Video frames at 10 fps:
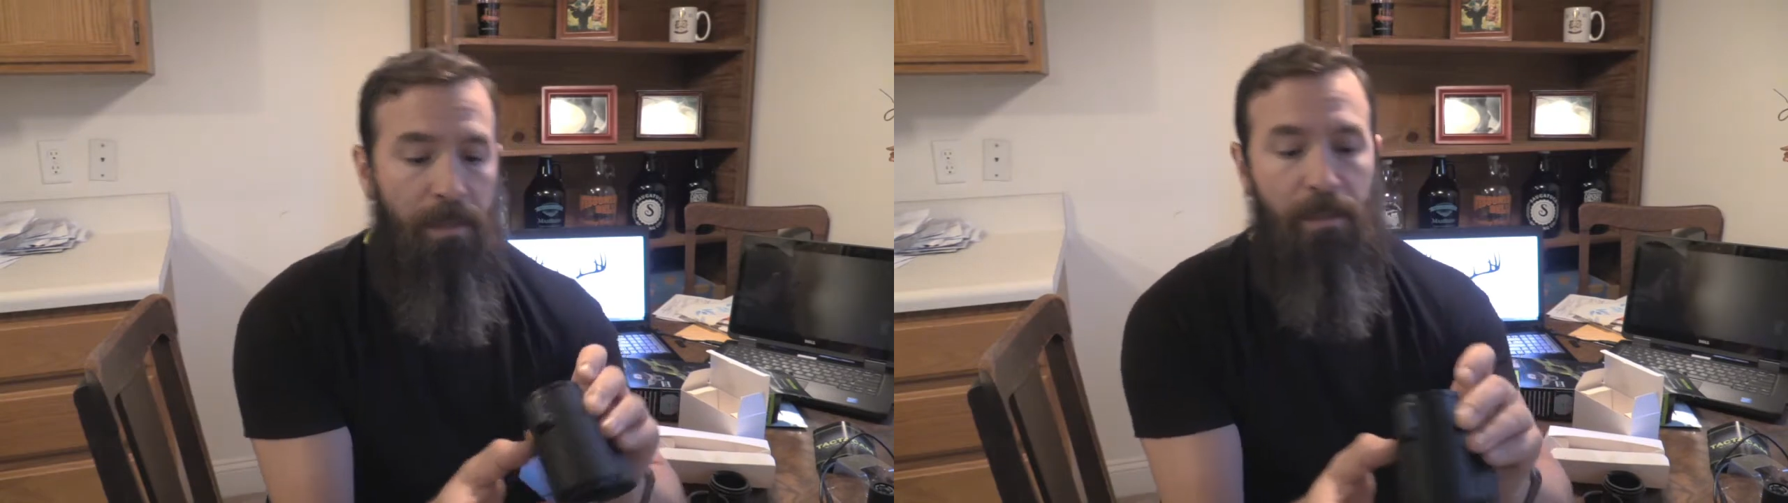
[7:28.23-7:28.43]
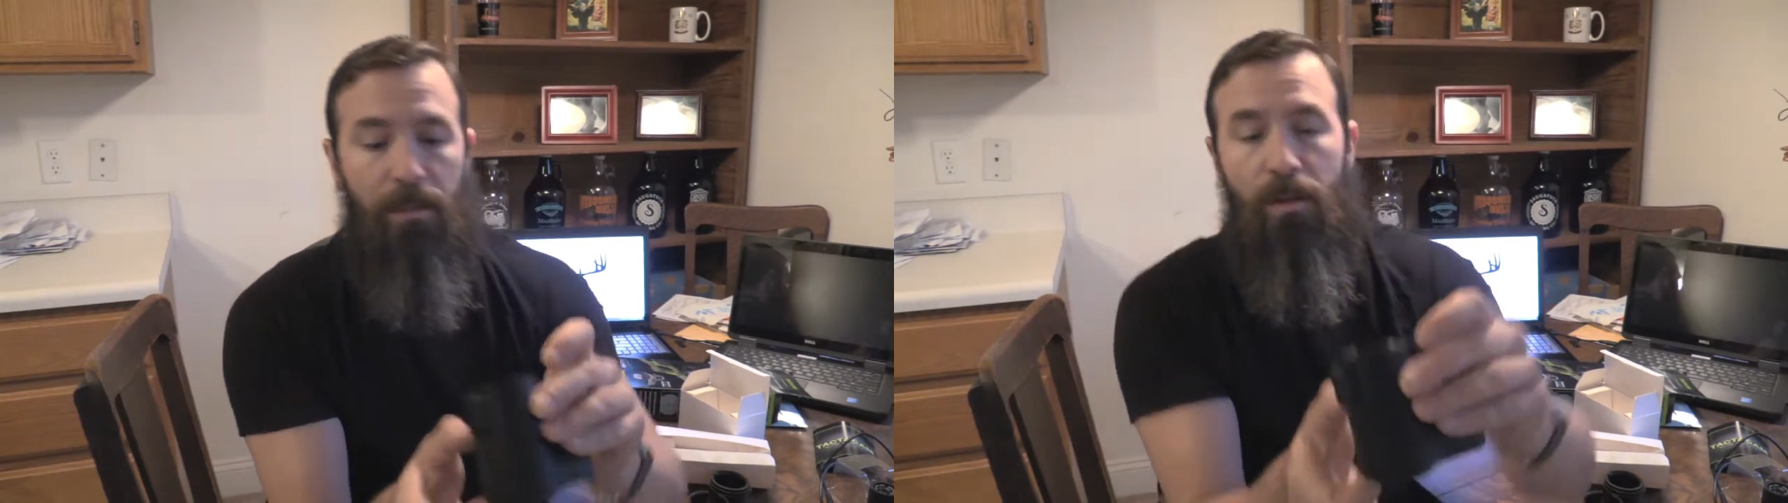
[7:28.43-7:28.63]

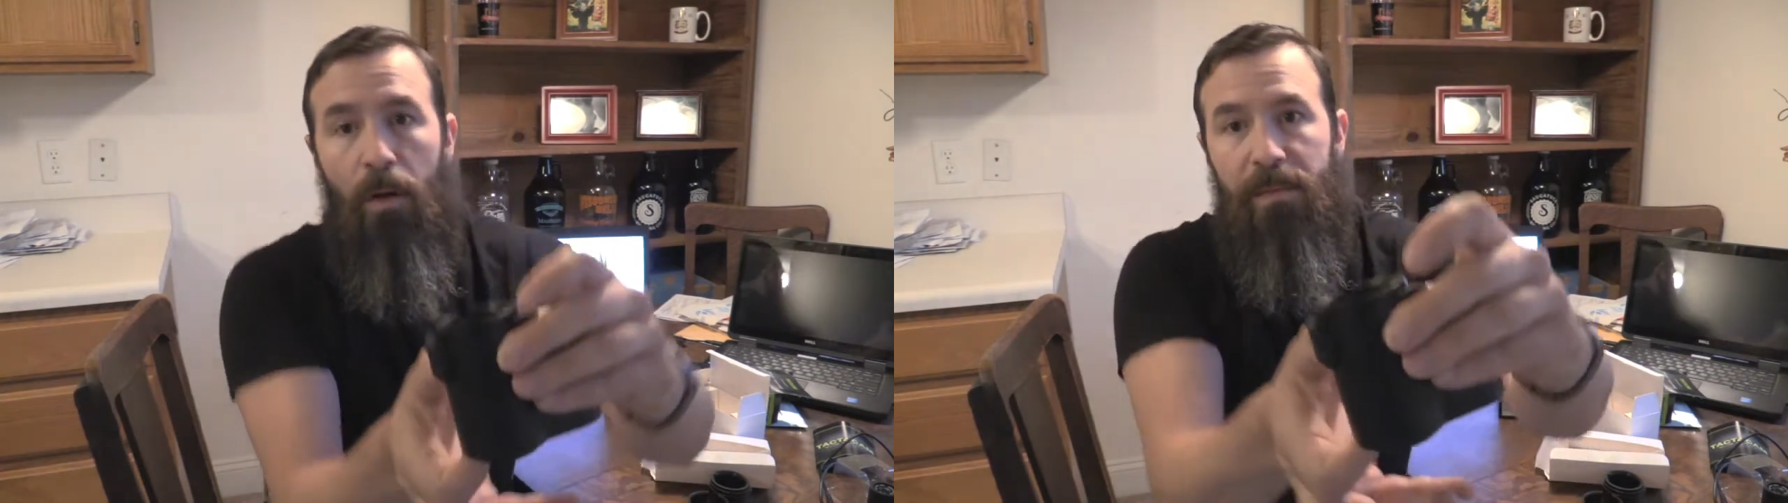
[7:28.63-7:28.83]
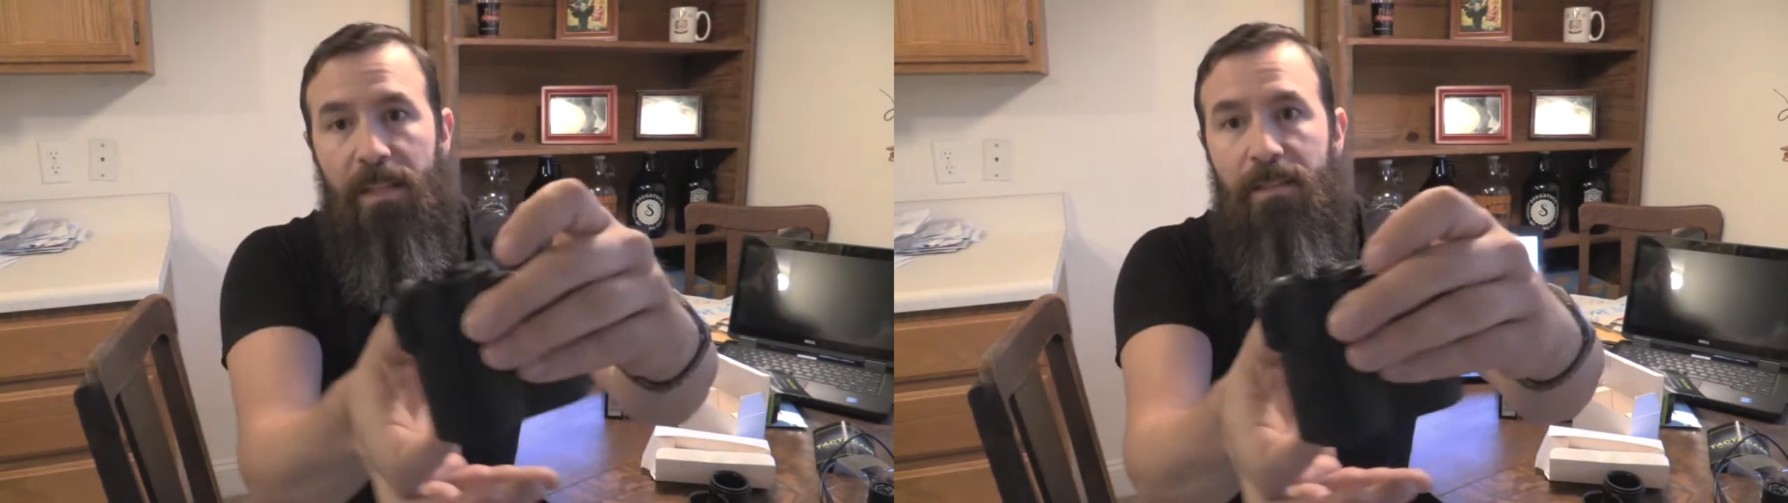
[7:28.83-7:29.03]
so your
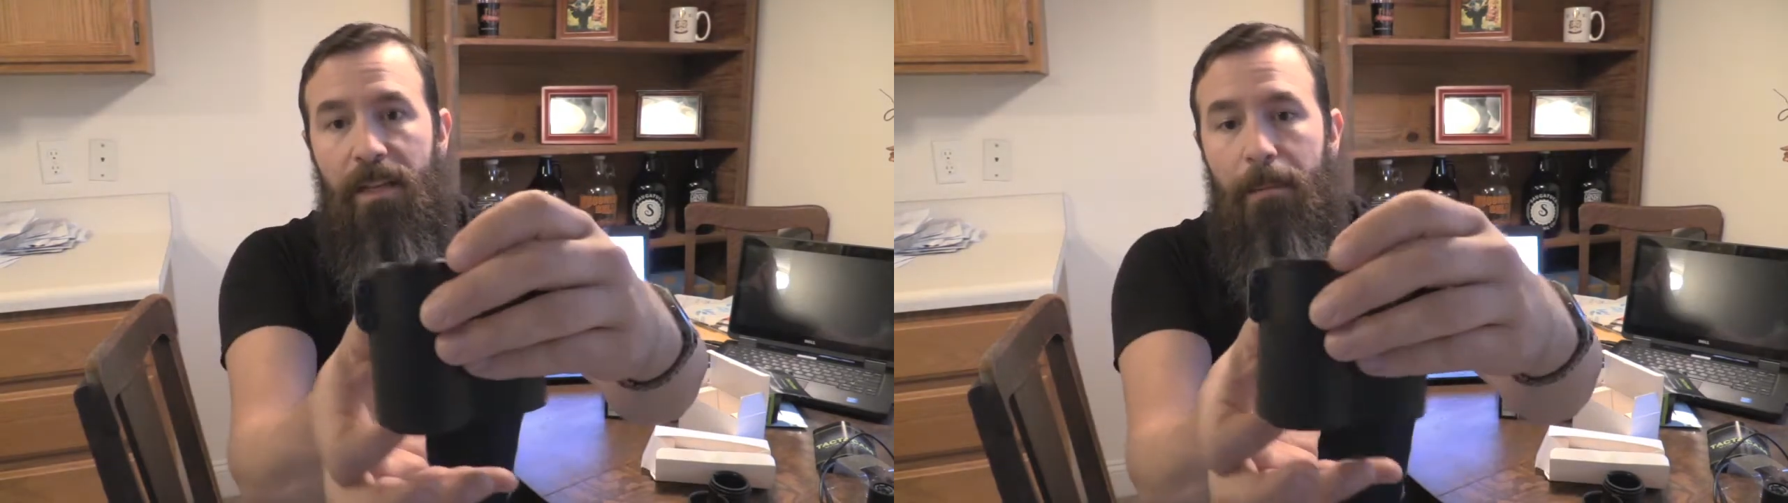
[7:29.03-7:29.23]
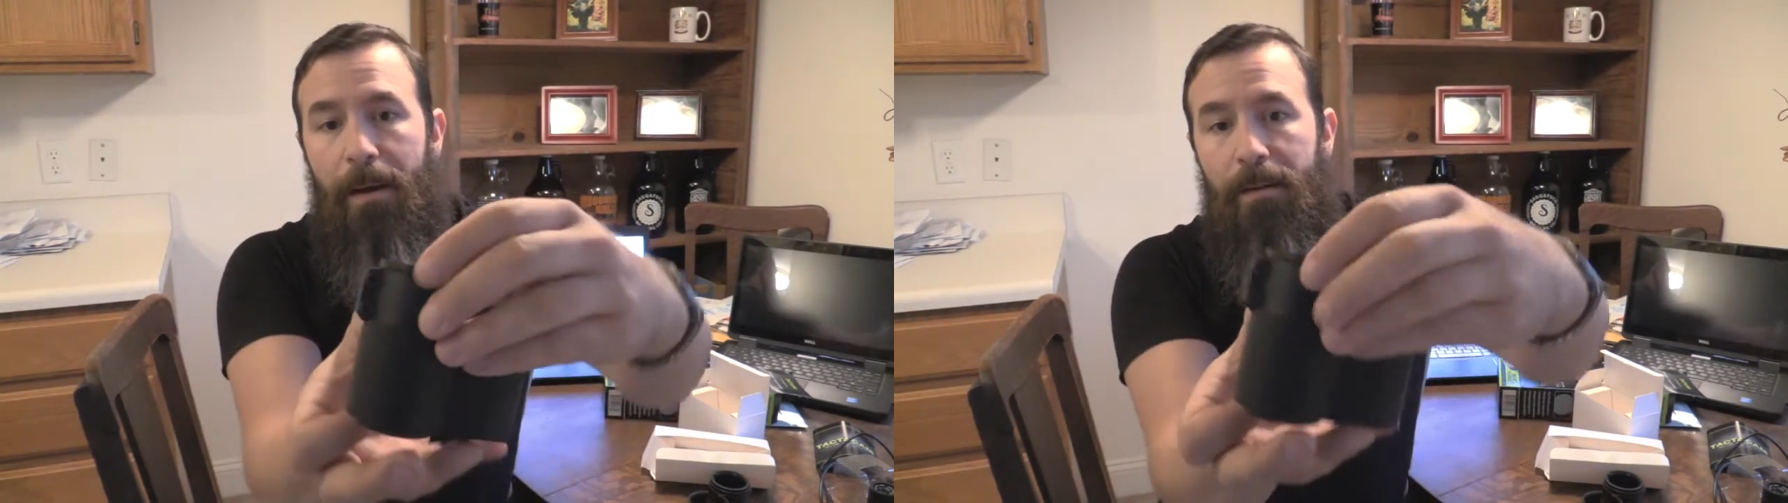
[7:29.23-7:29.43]
scope sits
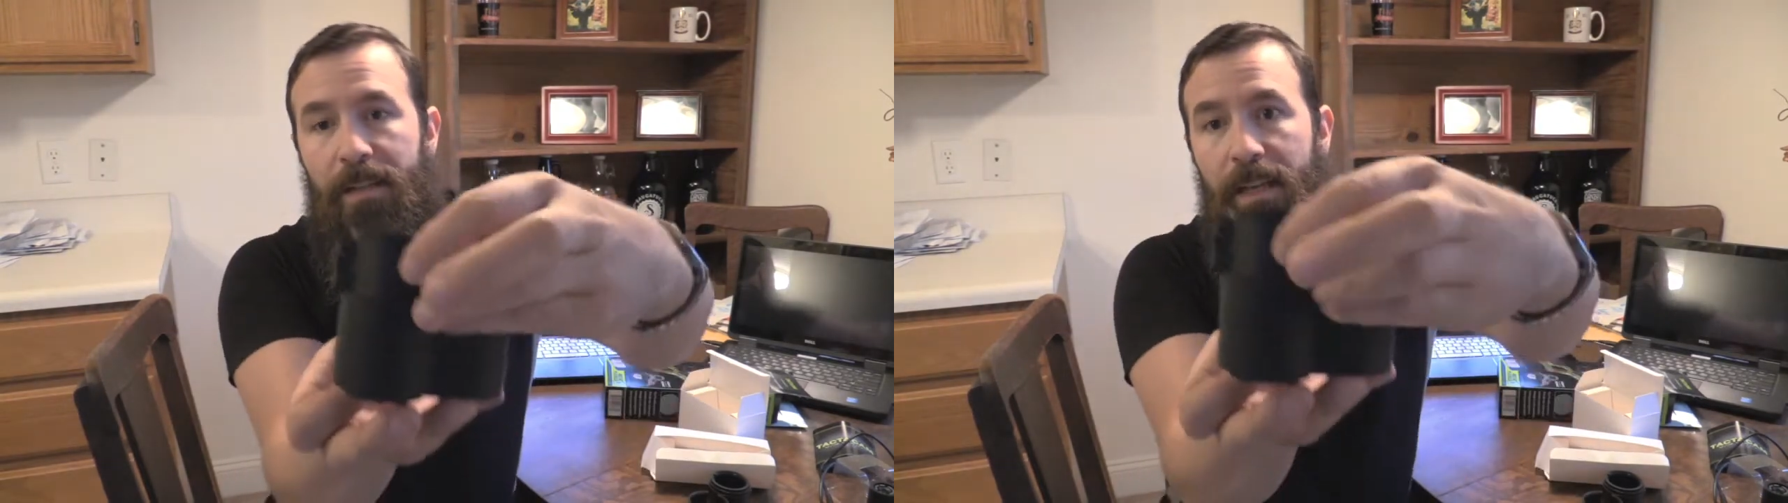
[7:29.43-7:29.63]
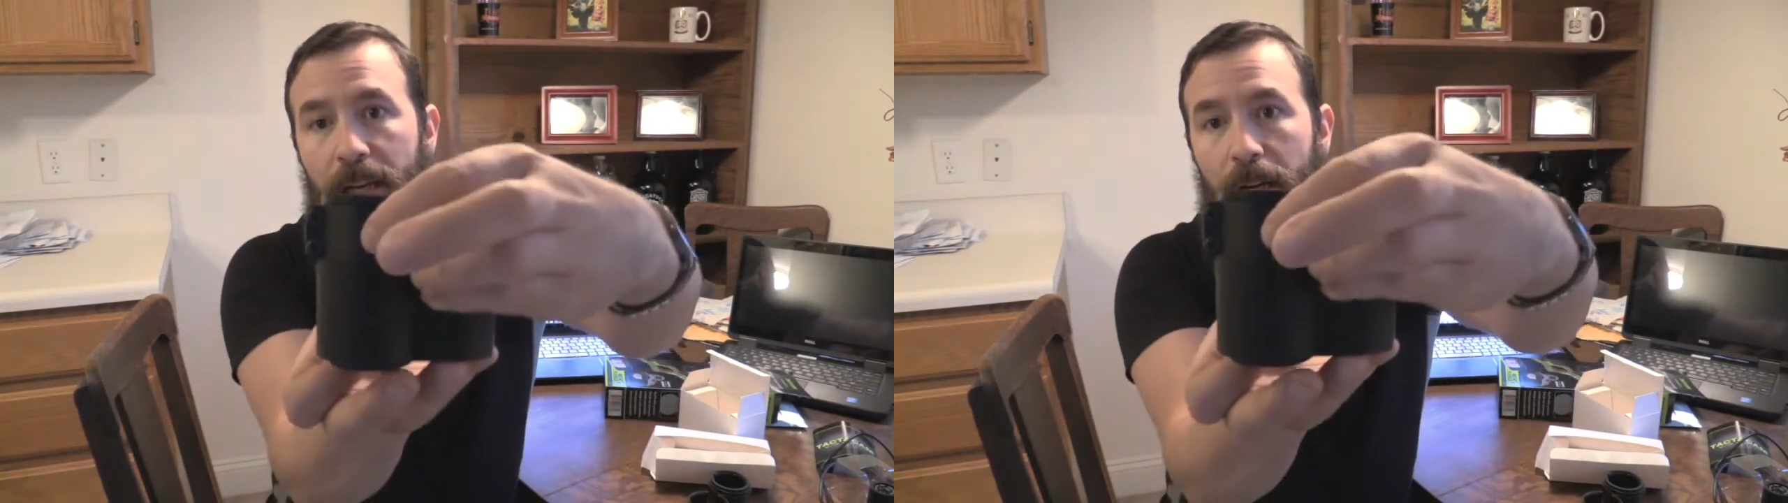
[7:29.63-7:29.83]
in about
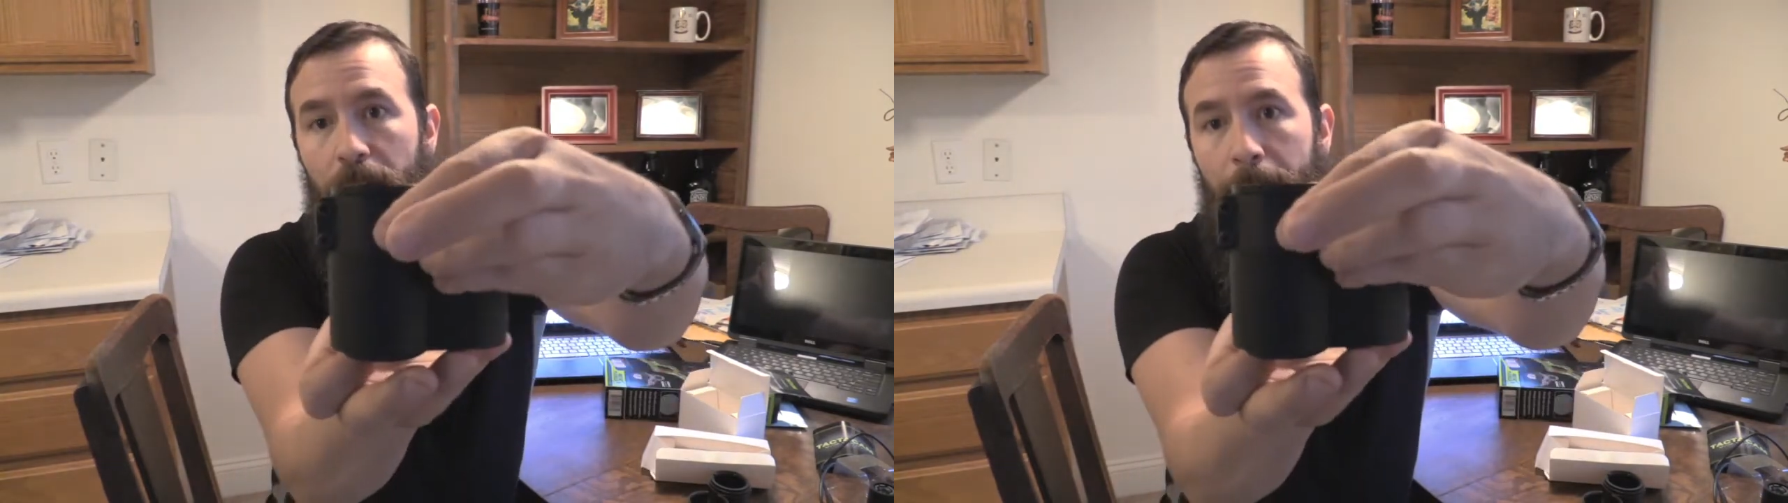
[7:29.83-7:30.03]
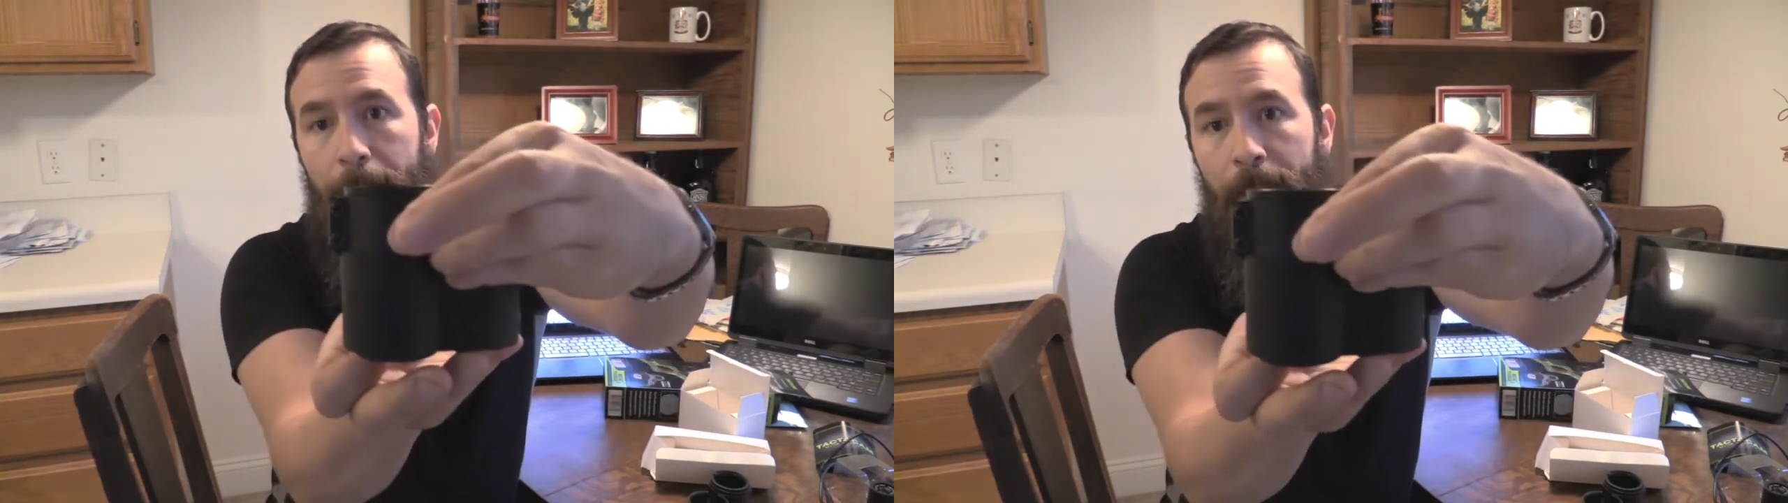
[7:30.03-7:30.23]
to
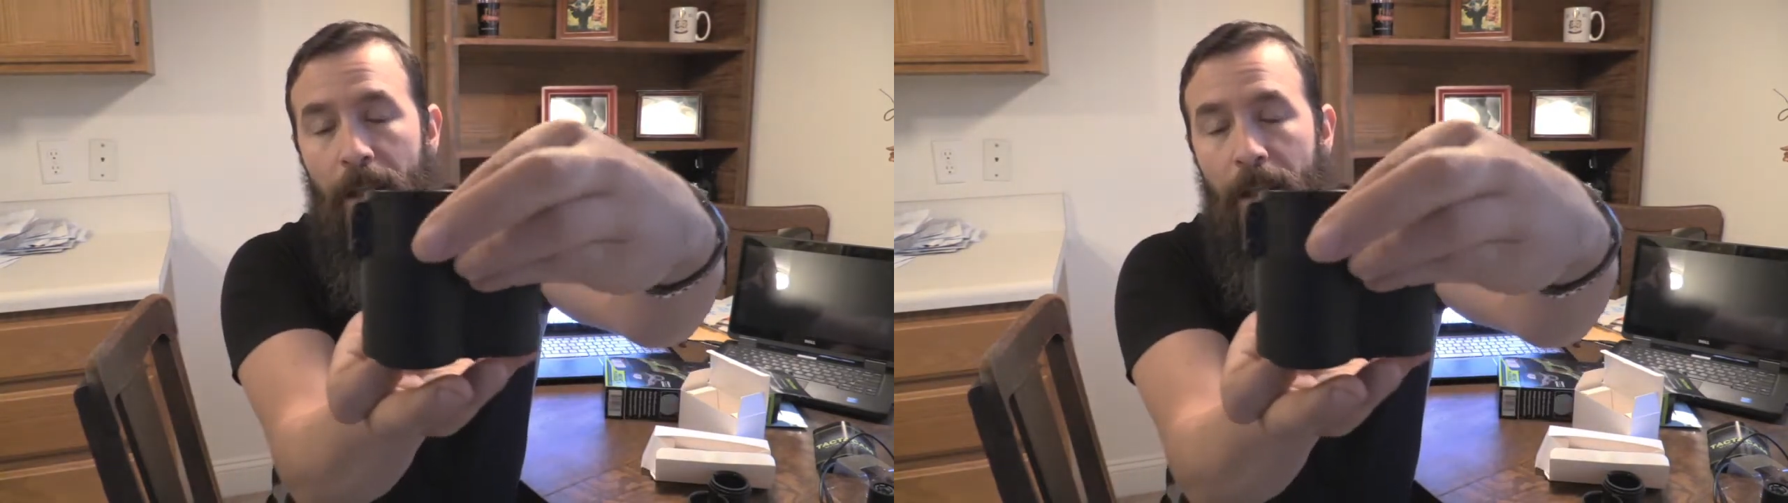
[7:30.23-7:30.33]
here,